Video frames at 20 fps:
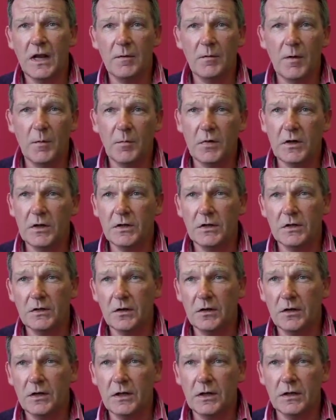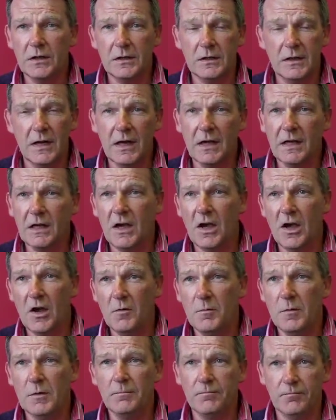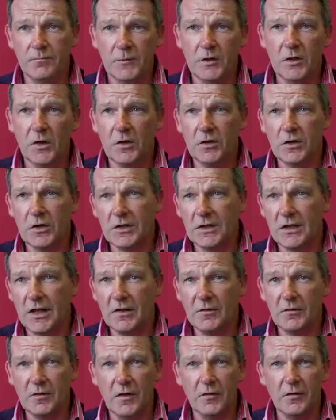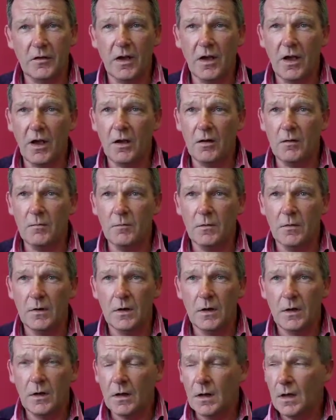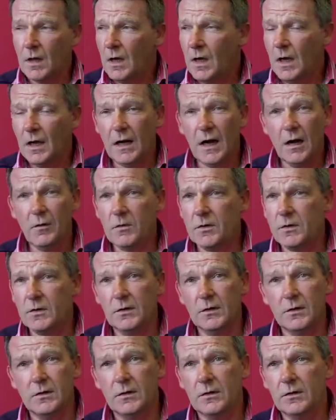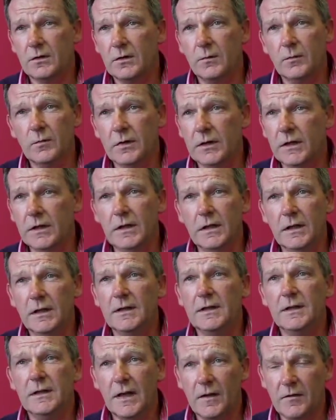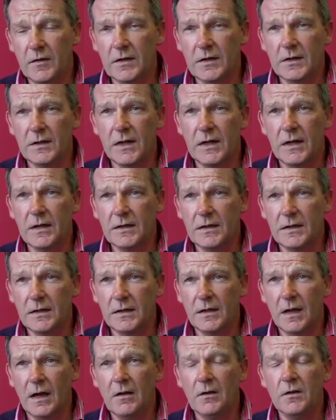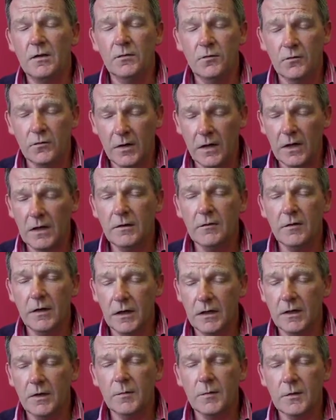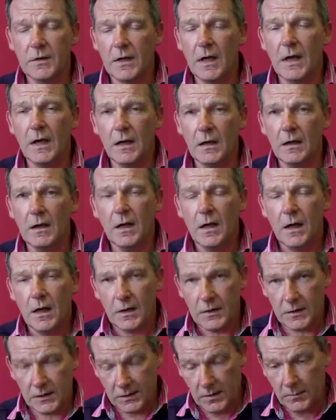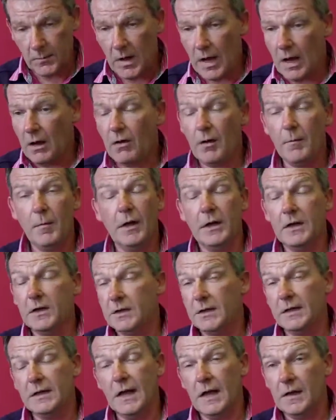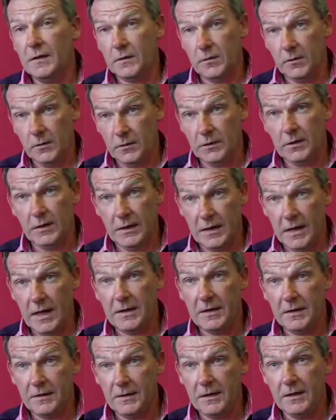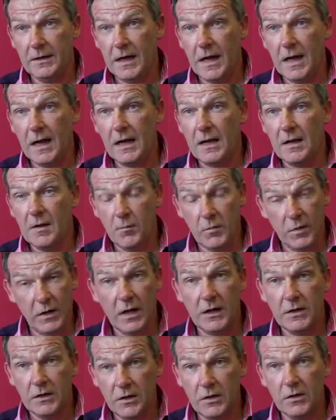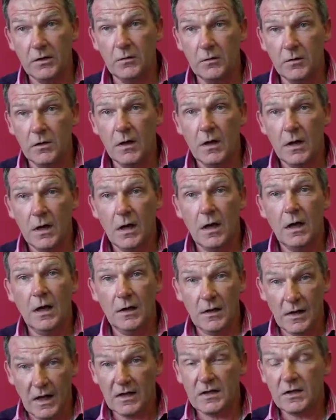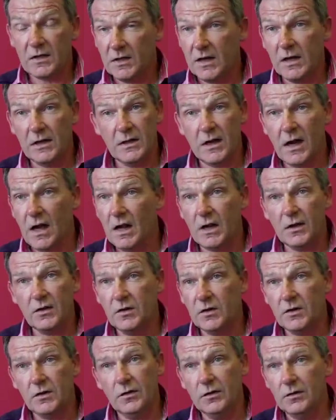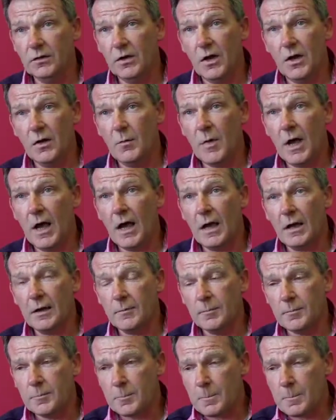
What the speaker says: my picture so that you take it home and toss yourself off at home. And I was just completely devastated. I was really, really upset. Somehow I managed to get through to the end of the day, but I knew at that stage I just couldn't go back.